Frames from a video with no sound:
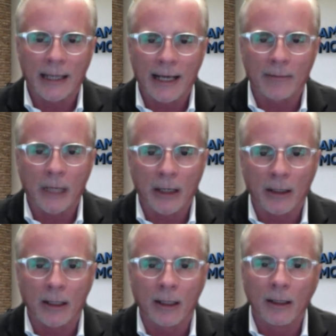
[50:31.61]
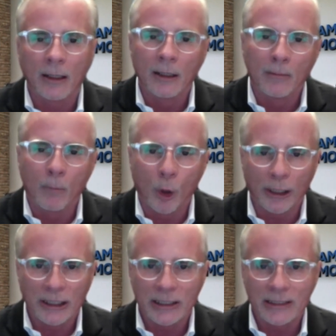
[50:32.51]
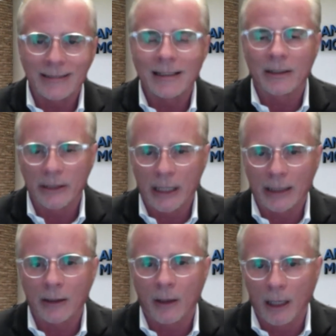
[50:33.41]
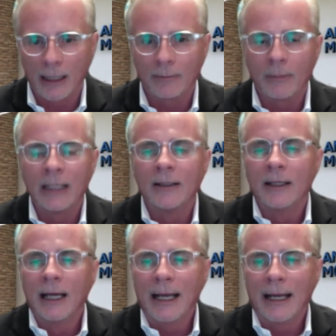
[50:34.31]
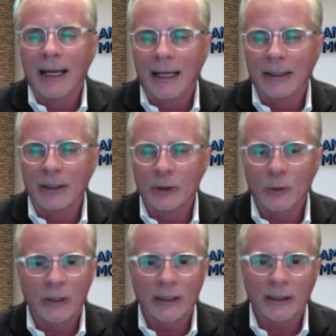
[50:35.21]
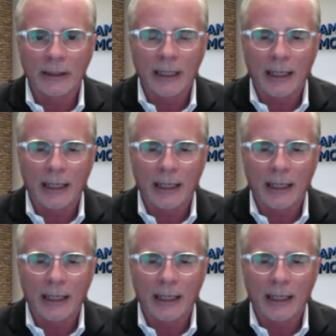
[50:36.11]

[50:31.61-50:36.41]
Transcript: at americamortgages.com, and you can